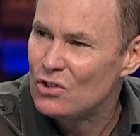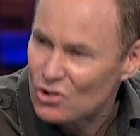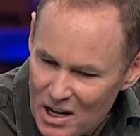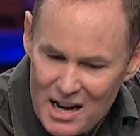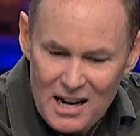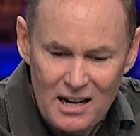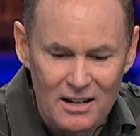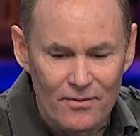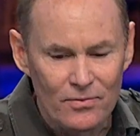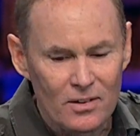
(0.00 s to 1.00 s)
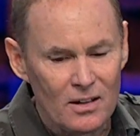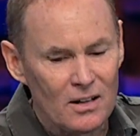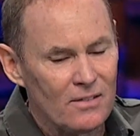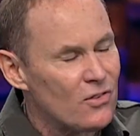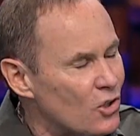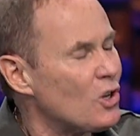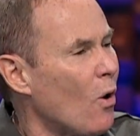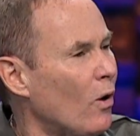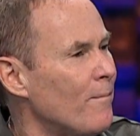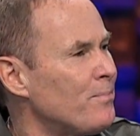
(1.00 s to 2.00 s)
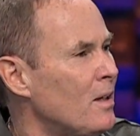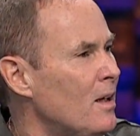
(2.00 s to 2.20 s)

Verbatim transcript: seed for the sower.